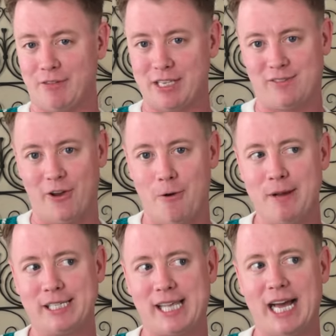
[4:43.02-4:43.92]
of this film
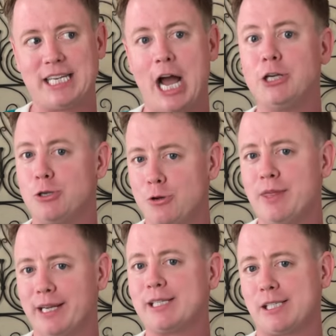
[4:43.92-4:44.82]
is that I do
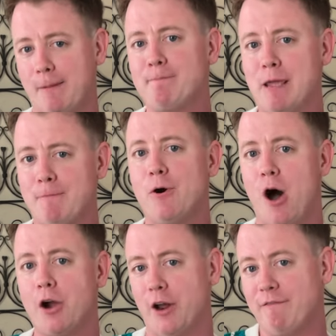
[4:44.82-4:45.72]
think some people
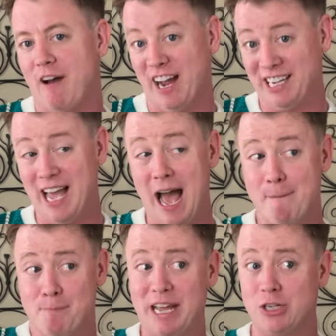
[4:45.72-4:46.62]
are going to find it
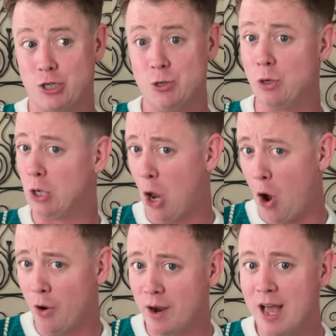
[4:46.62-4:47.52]
a bit too
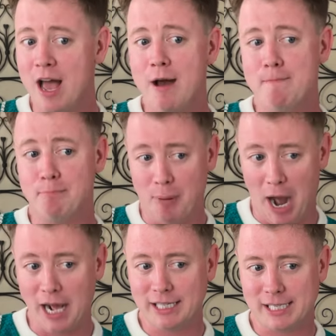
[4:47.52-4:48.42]
long,
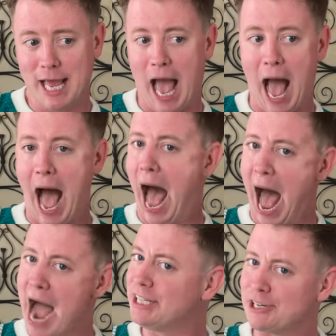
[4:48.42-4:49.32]
but
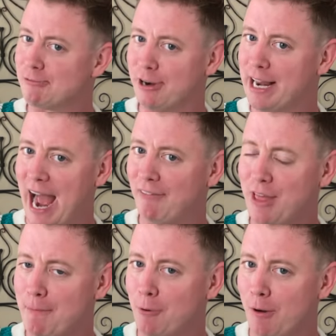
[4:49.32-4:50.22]
I didn't really have
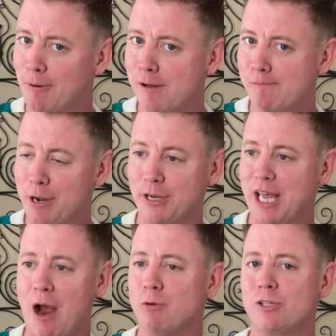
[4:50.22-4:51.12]
that problem because
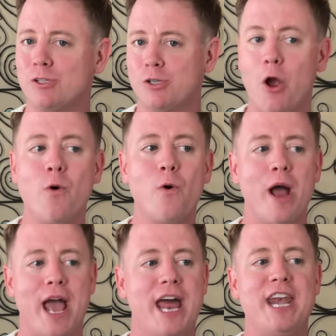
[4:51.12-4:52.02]
I was
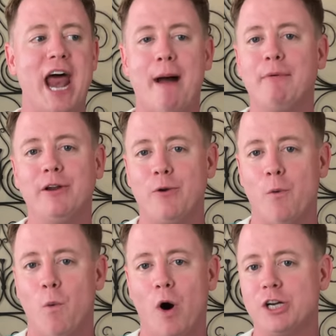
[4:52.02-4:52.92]
so enamored
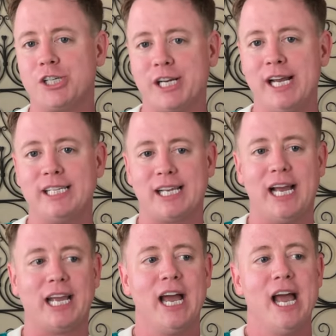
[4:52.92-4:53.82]
watching it.
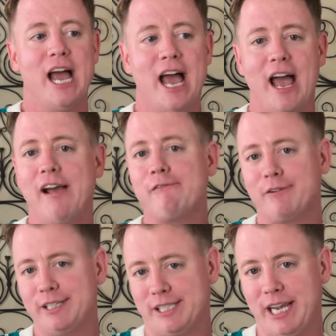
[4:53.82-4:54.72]
Like,
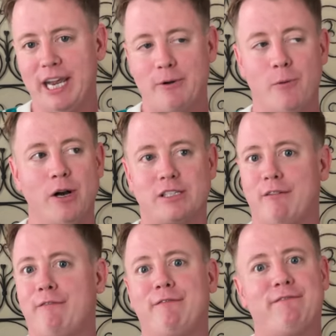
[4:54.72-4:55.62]
every scene was
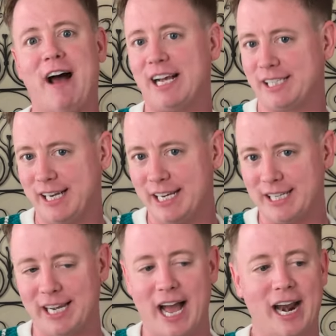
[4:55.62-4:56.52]

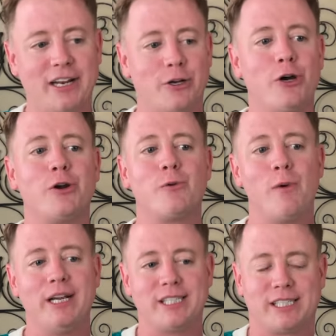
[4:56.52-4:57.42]
fascinating, and I couldn't
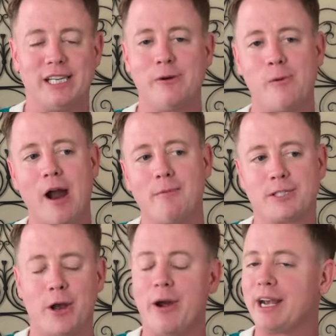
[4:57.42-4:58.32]
wait to see where it
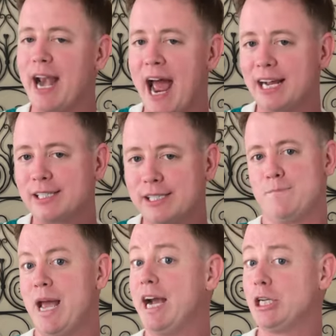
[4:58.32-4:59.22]
was going next.
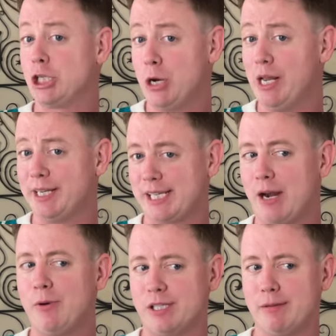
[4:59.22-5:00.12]
But yeah, I can totally
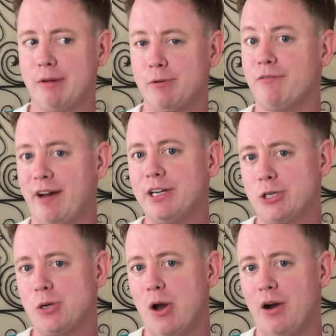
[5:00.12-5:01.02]
understand why some people would find it
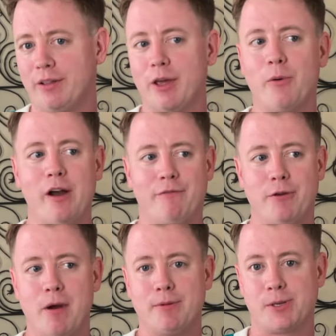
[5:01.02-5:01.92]
too long. There were a
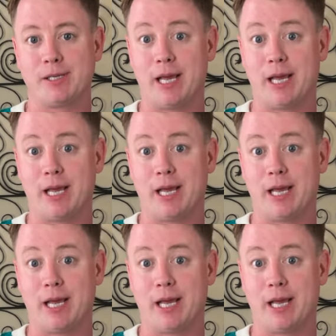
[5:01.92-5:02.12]
few moments where I was